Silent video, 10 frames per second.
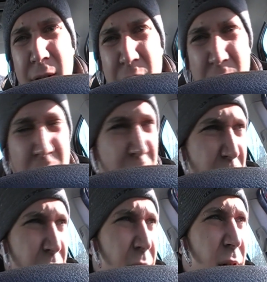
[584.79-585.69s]
they
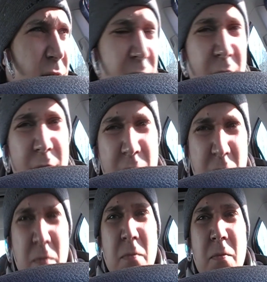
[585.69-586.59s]
live like
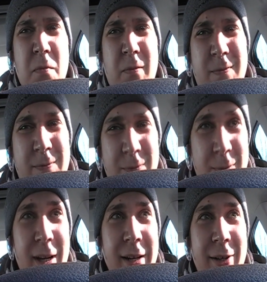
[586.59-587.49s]

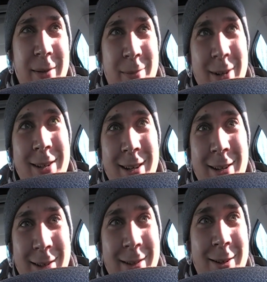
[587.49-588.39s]
kings and princes.